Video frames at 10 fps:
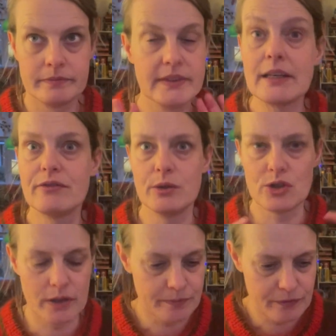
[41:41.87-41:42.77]
gift
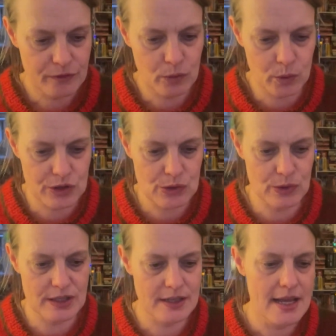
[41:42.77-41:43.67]
voucher for
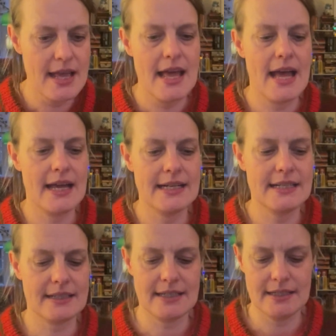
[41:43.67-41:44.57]
Waterstones, and
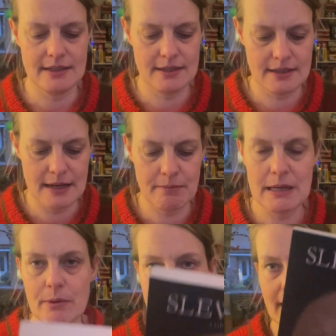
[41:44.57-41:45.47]
it is in
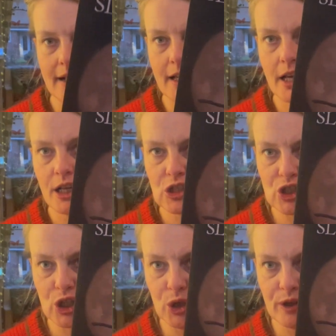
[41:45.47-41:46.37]
paperback,
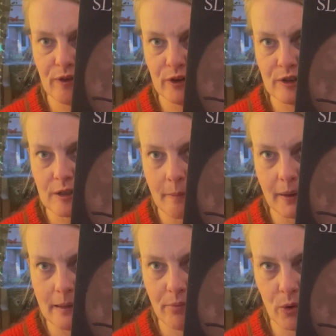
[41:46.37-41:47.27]
Slewfoot
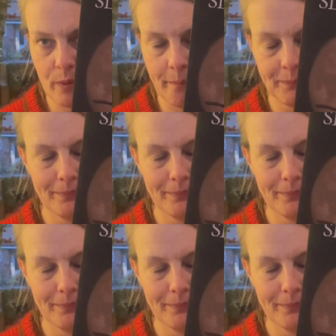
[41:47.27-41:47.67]
by Brom.